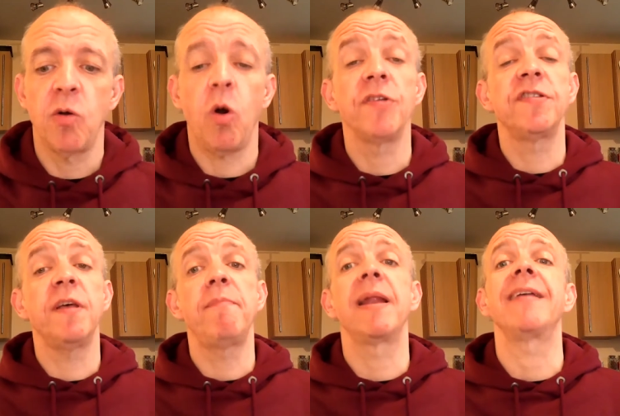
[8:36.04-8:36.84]
quite
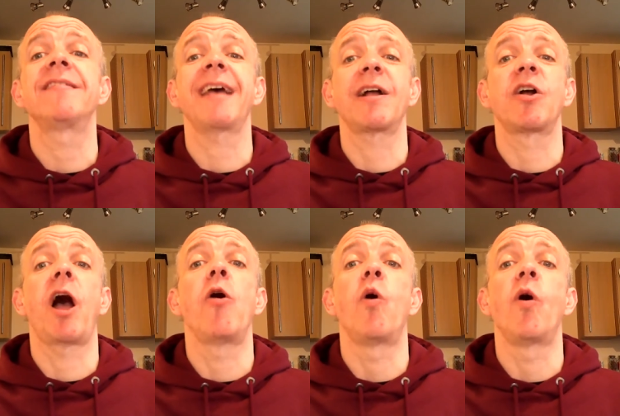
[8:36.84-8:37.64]
simply,
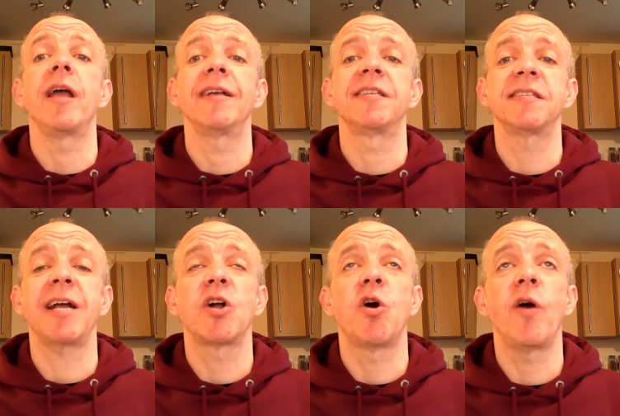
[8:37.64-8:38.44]
Sankoyo,
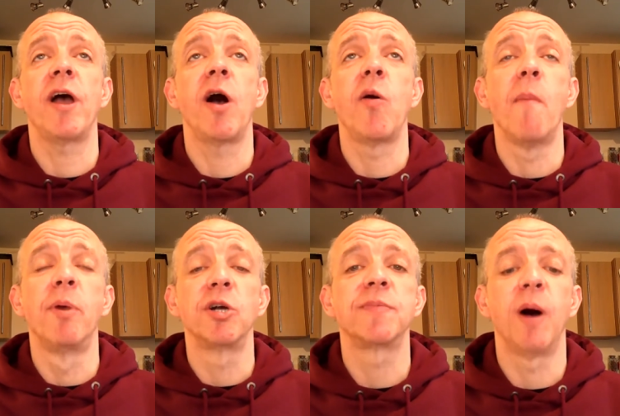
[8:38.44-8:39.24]

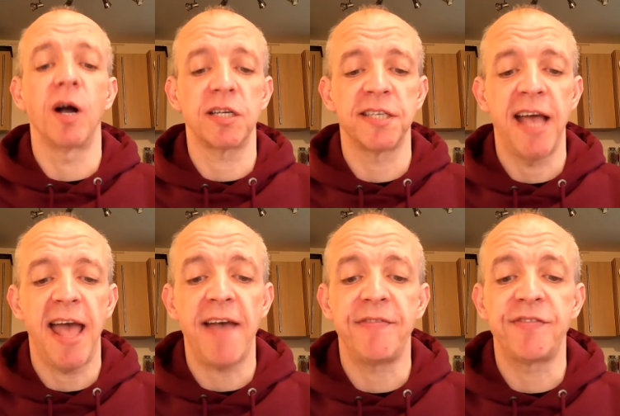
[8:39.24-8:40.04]
Bush Bushbucks
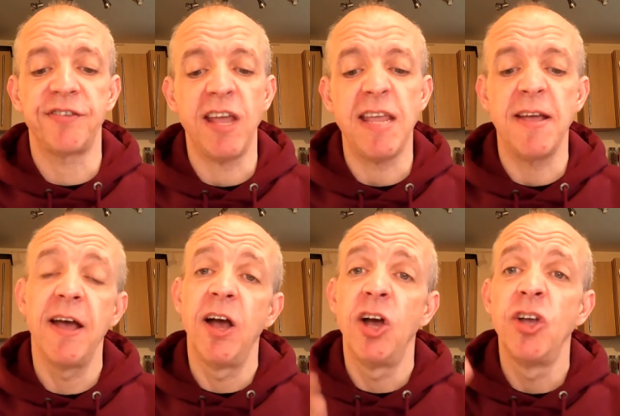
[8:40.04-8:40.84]
FC,
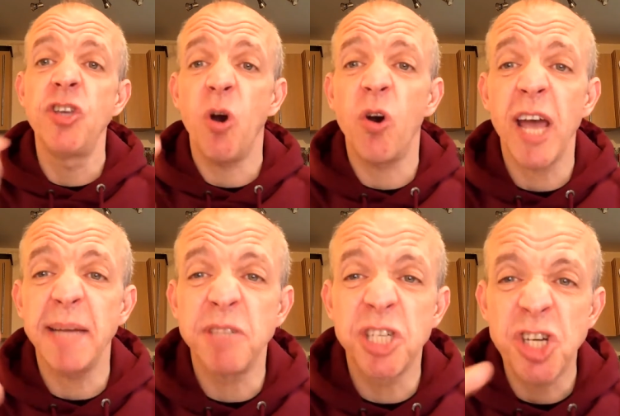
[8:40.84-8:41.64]
your
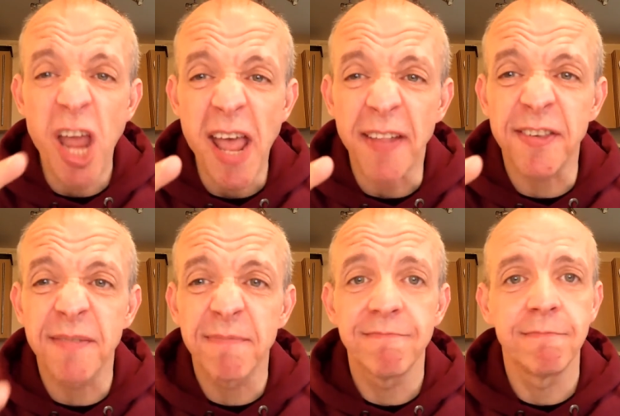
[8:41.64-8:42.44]
name's
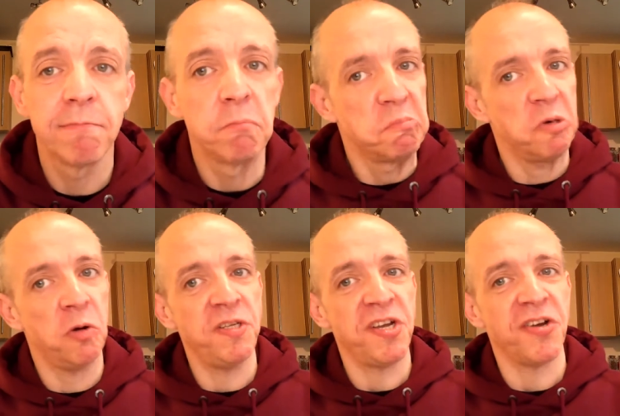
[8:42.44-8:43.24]
shit.
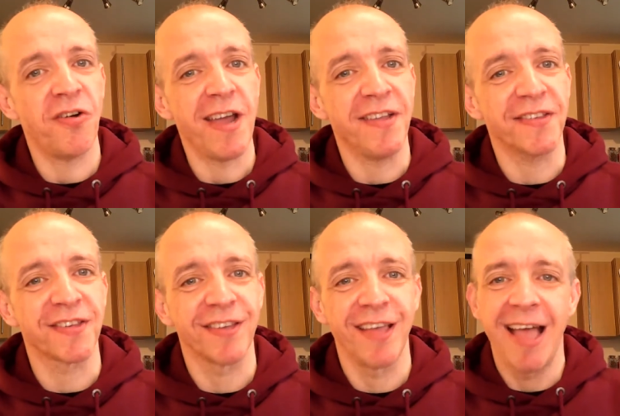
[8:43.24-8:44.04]
Or is it
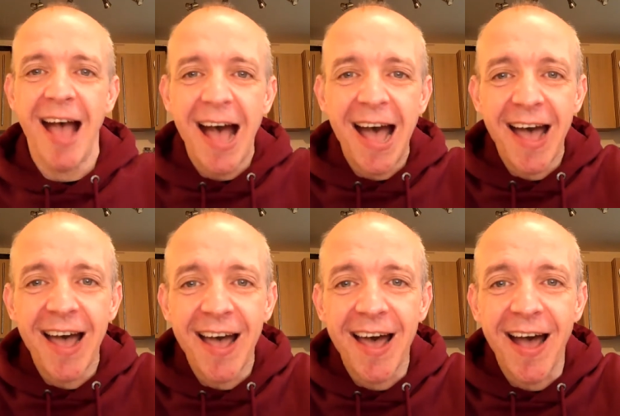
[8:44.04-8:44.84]
great?
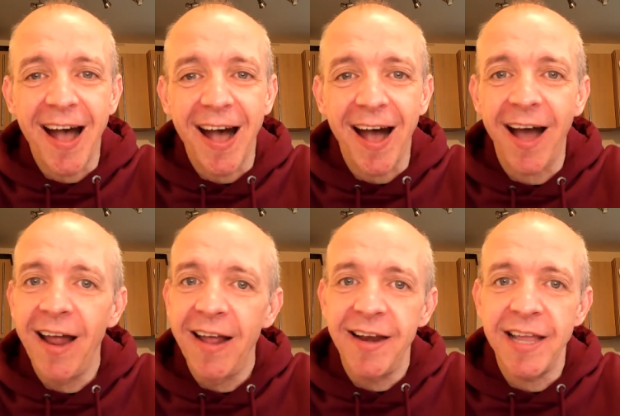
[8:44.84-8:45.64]
Ah,
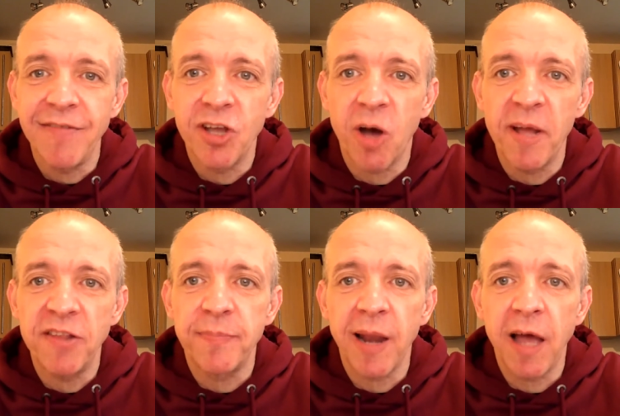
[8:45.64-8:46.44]
leave your
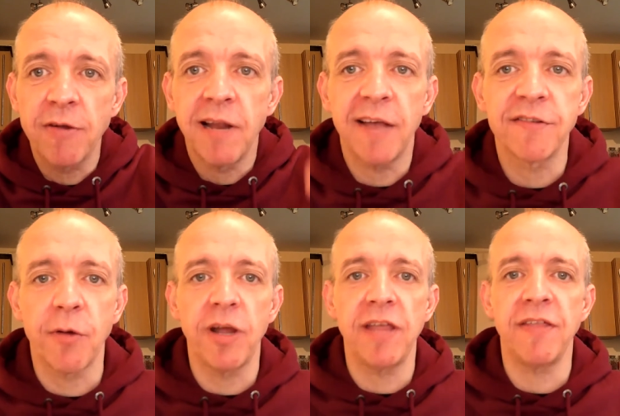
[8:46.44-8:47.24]
comments below. Let us
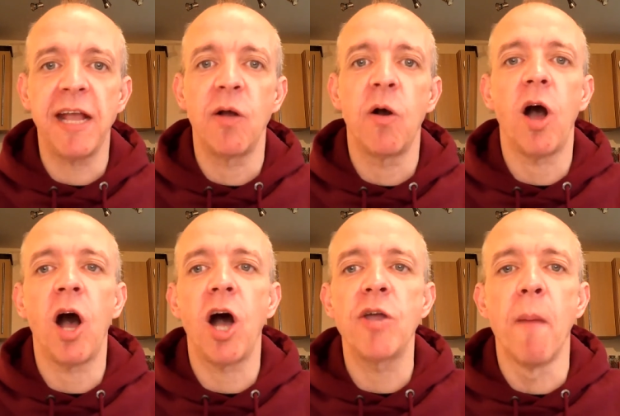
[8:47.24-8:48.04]
know what you think.
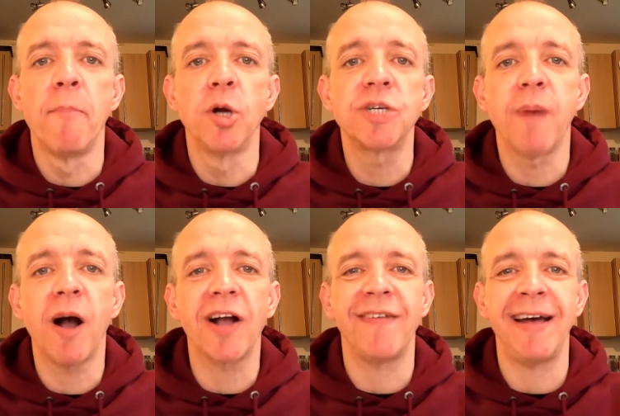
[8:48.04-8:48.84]
Are you a
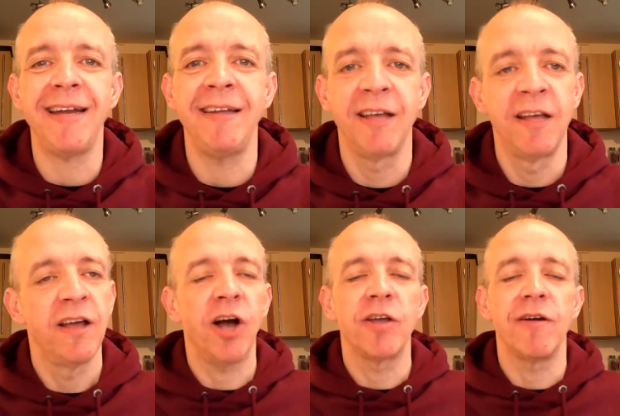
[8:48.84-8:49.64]
Bushbuck fan?
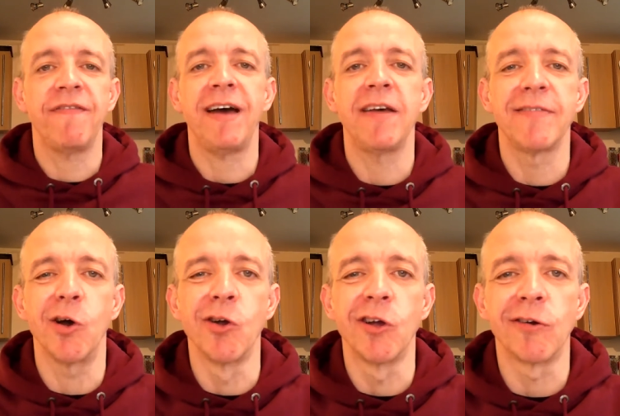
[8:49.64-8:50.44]
Are you a fan of the
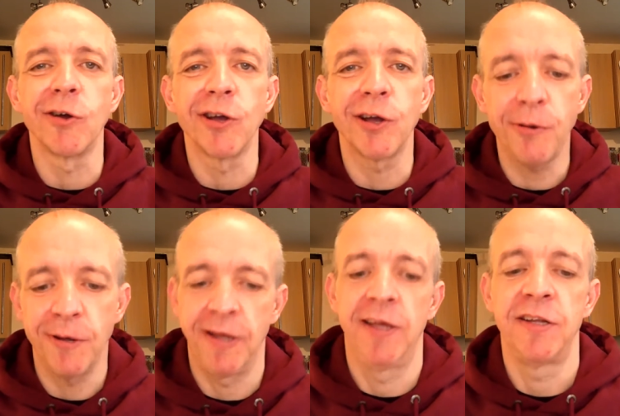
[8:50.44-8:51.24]
Ungarungu?